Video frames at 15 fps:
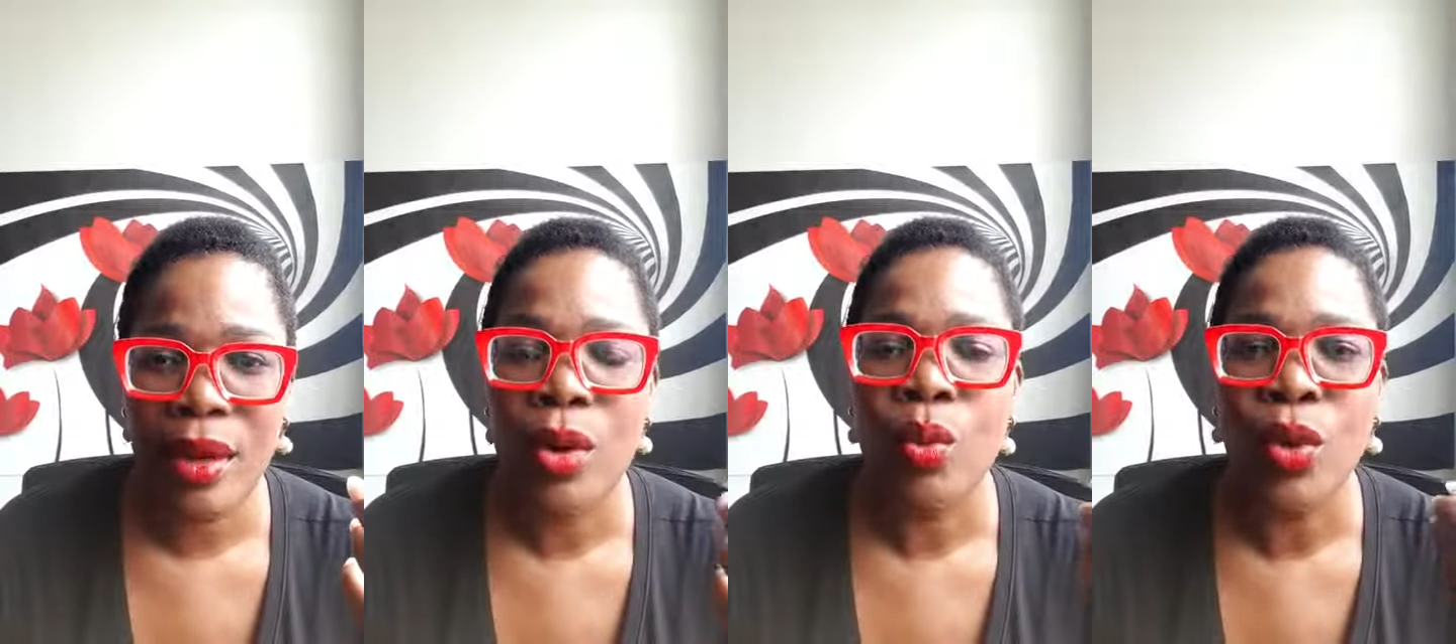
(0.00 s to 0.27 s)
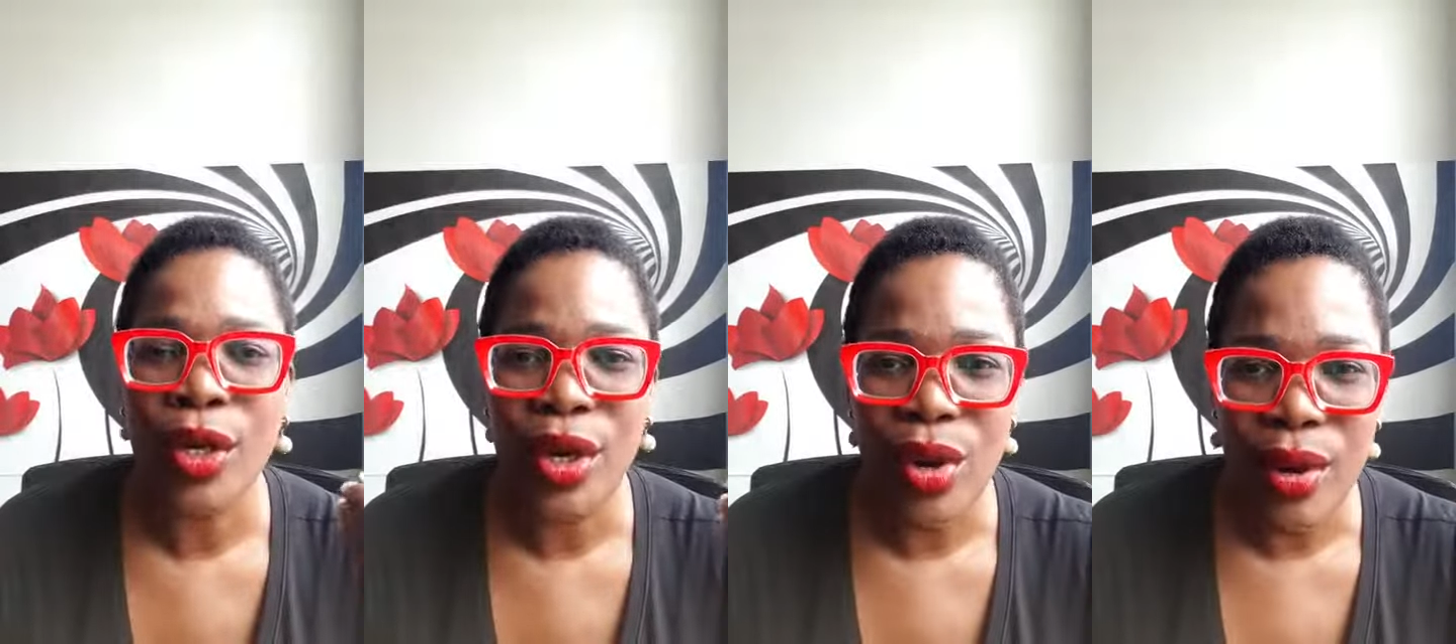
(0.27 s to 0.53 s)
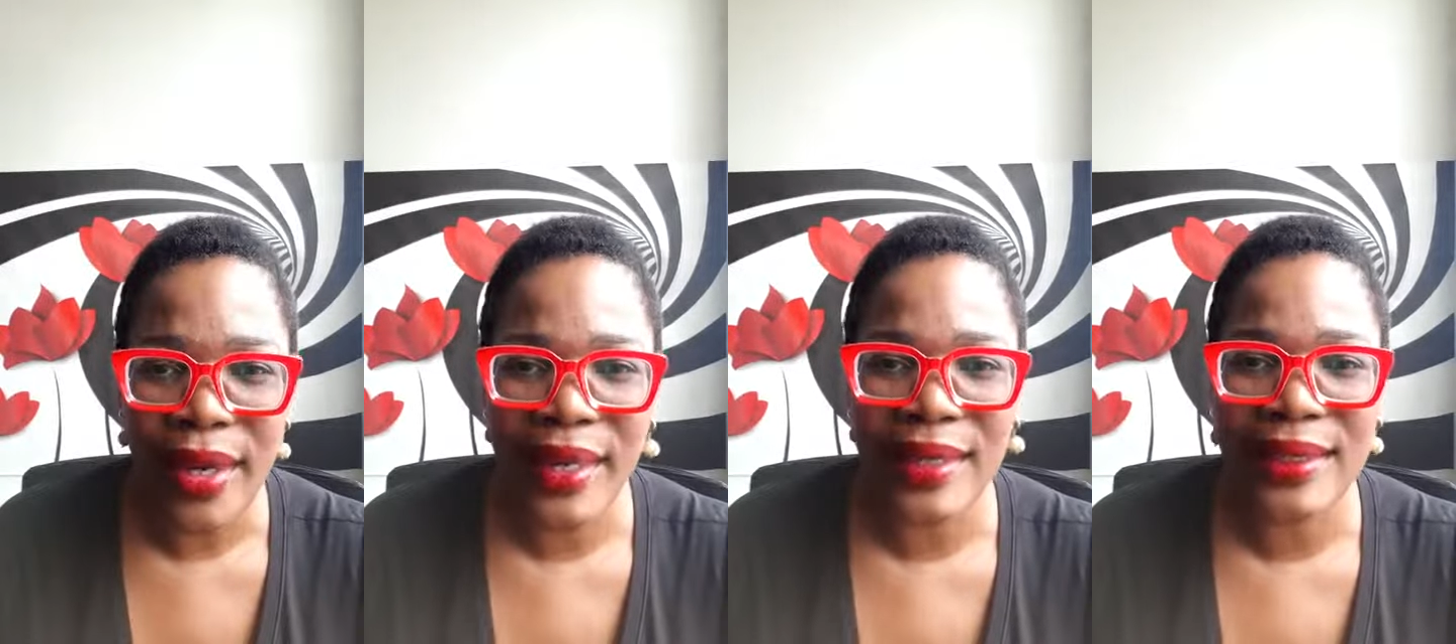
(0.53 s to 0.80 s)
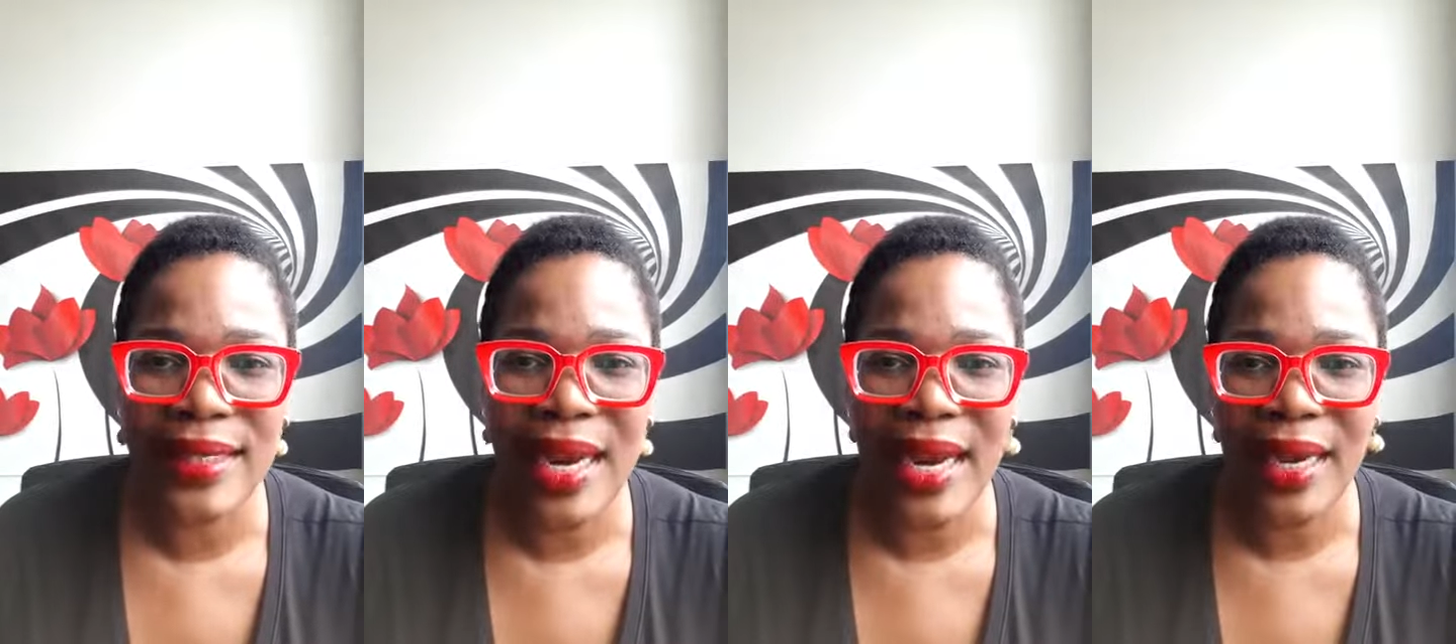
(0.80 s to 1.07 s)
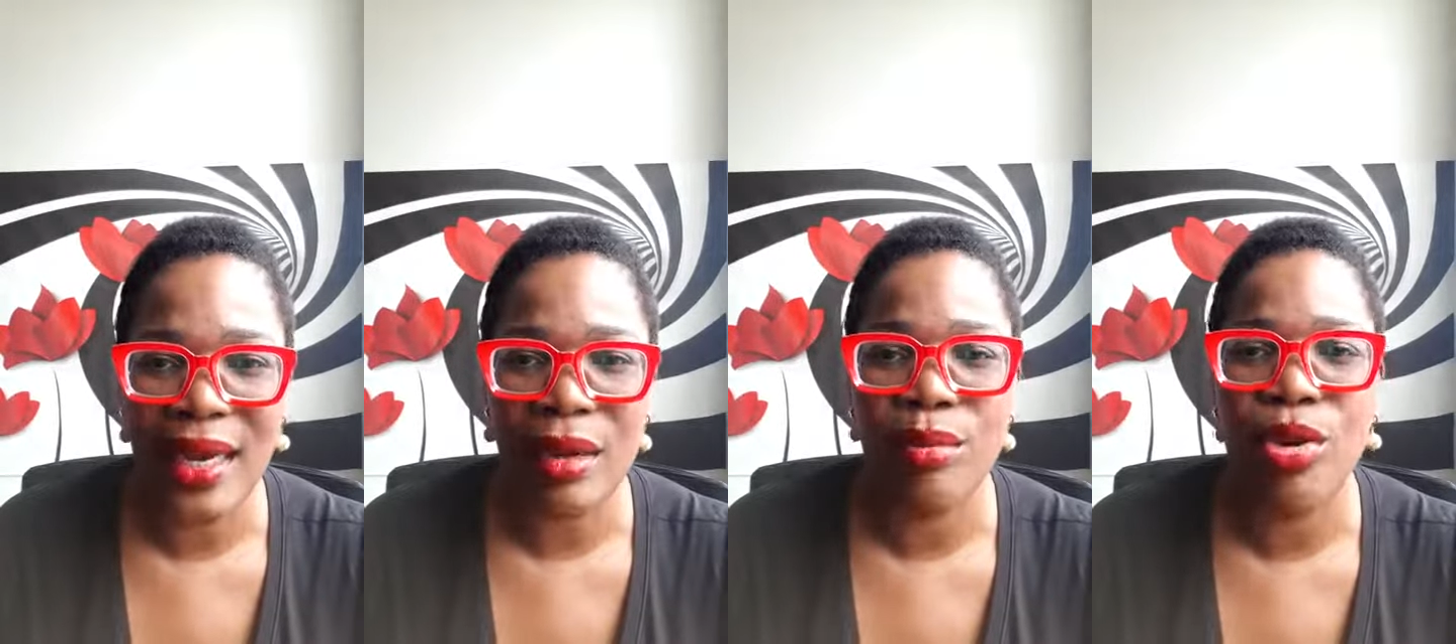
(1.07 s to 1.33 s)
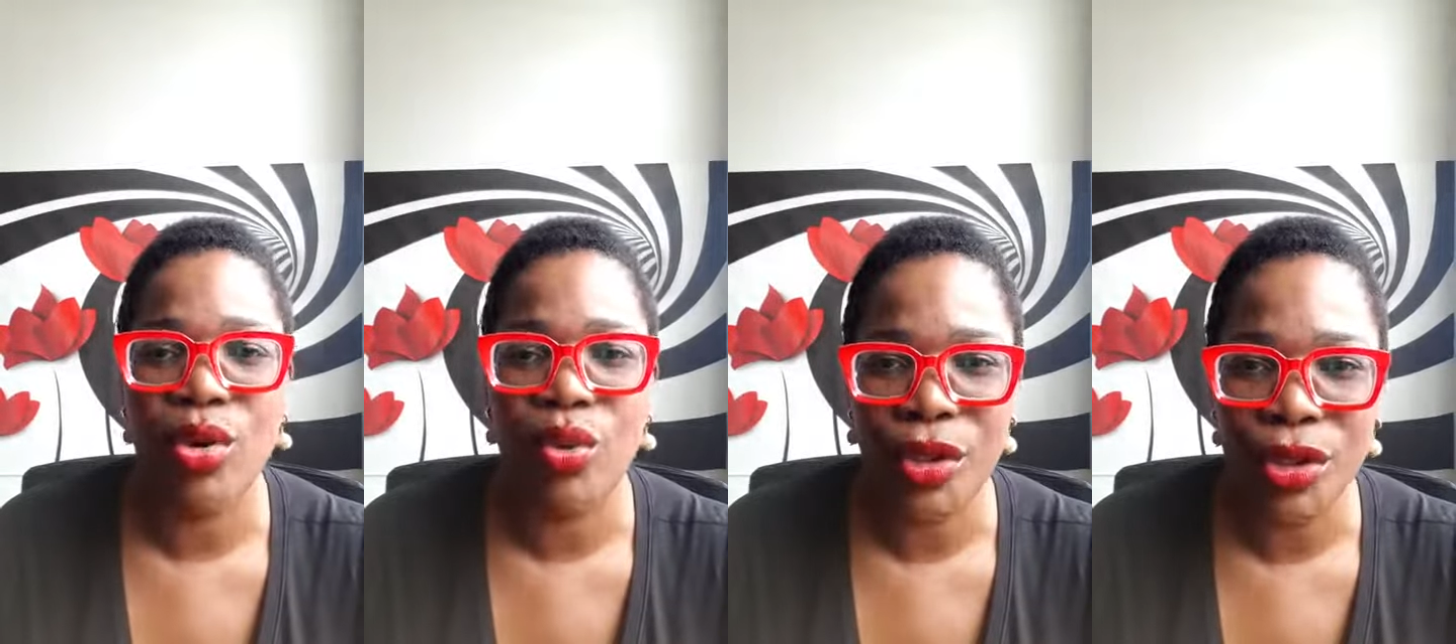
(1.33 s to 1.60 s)
We all get tired,
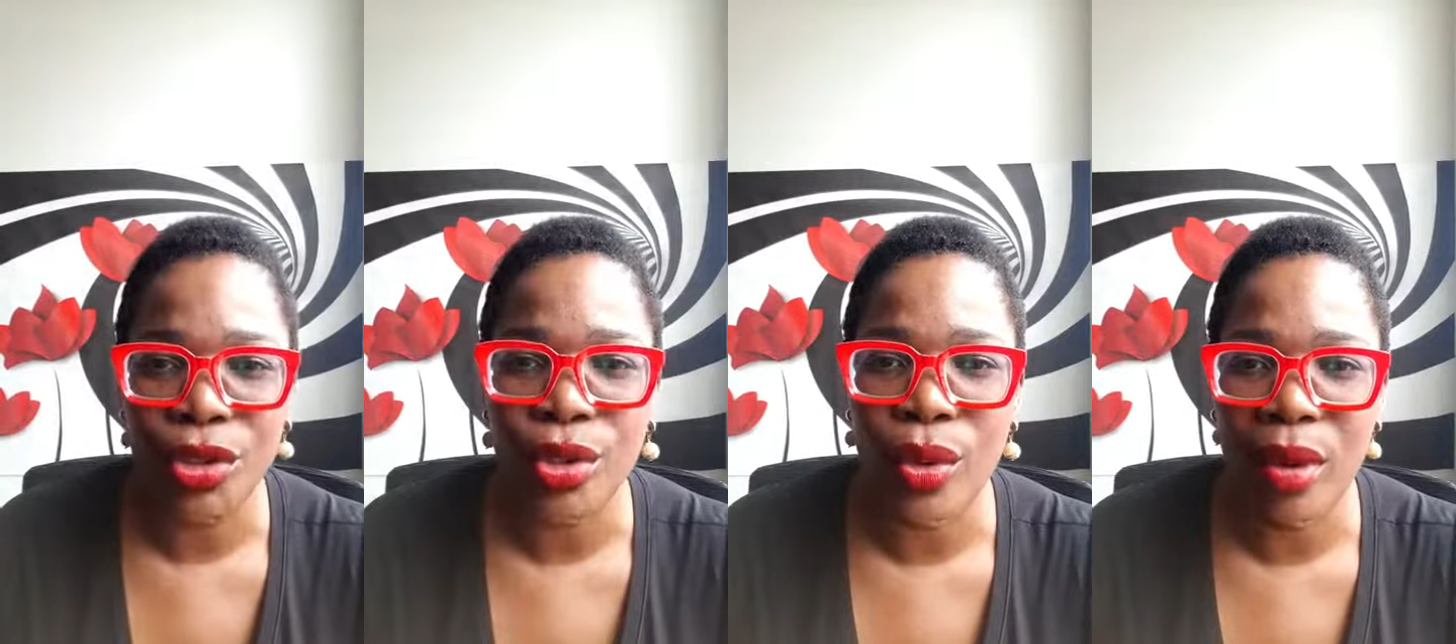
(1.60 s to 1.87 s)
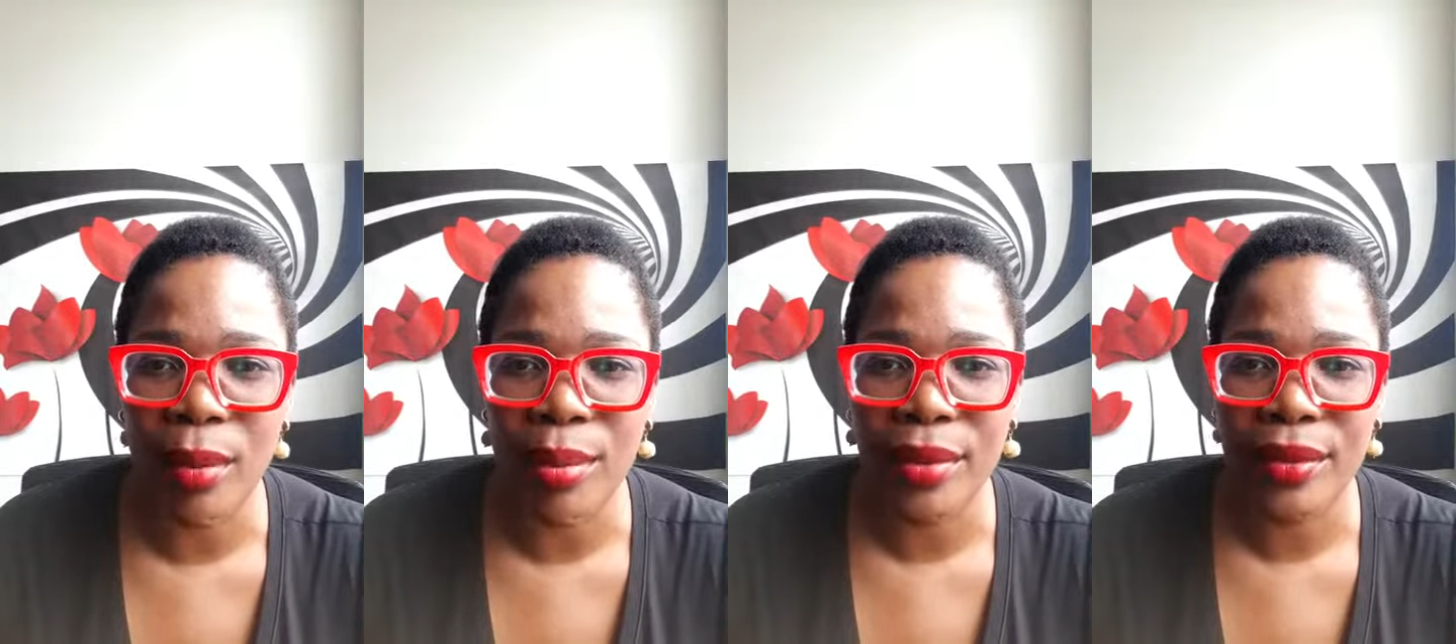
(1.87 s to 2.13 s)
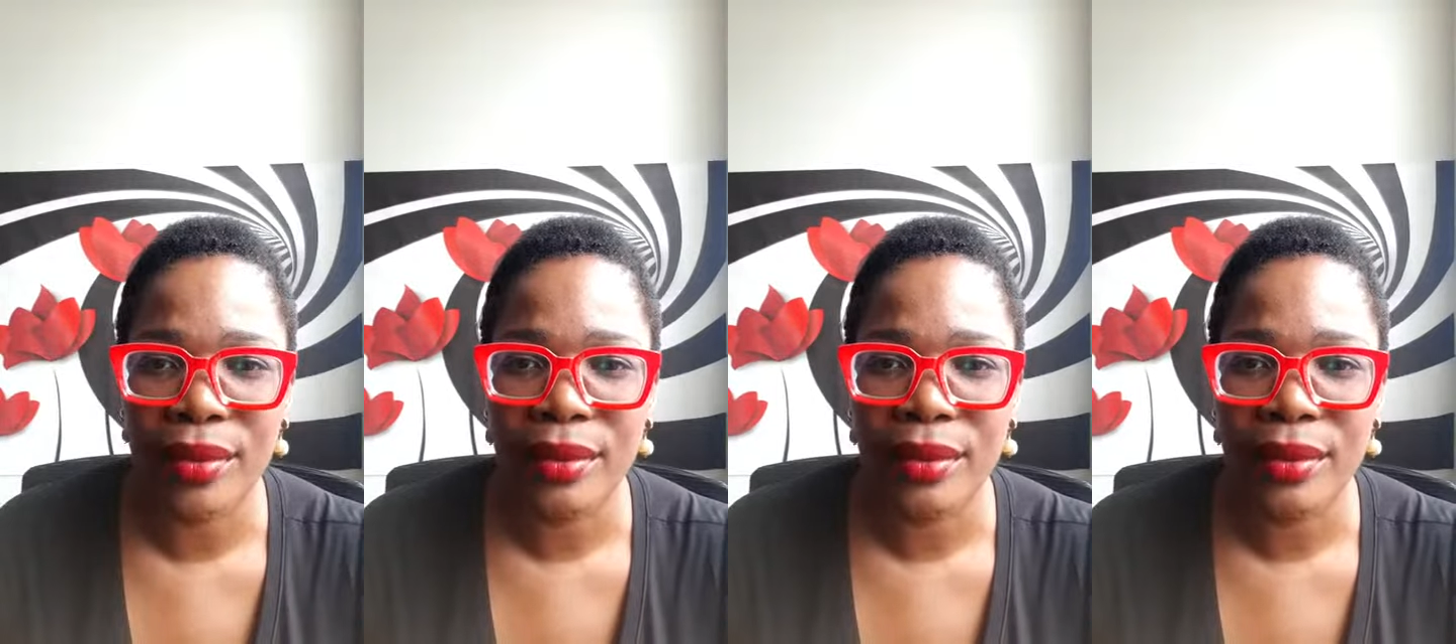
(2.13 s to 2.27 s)
but we show up.